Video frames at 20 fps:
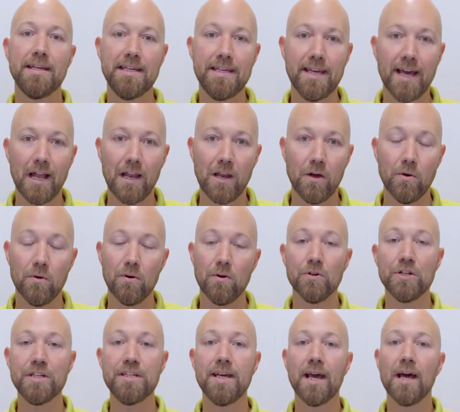yellow
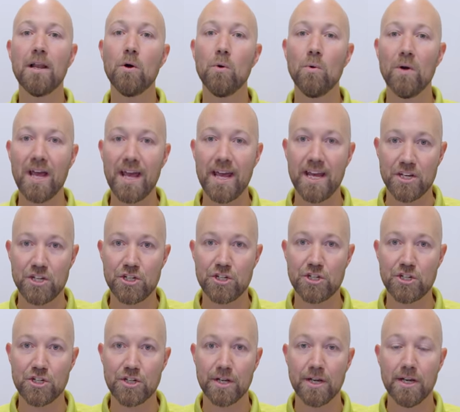or
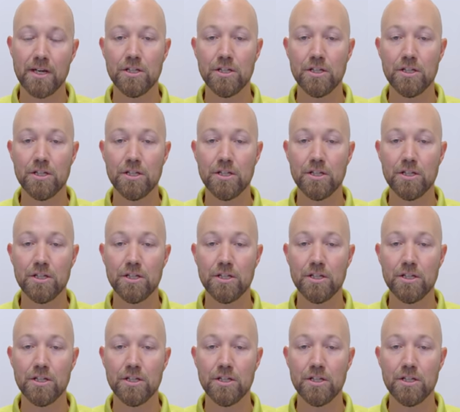yellowish,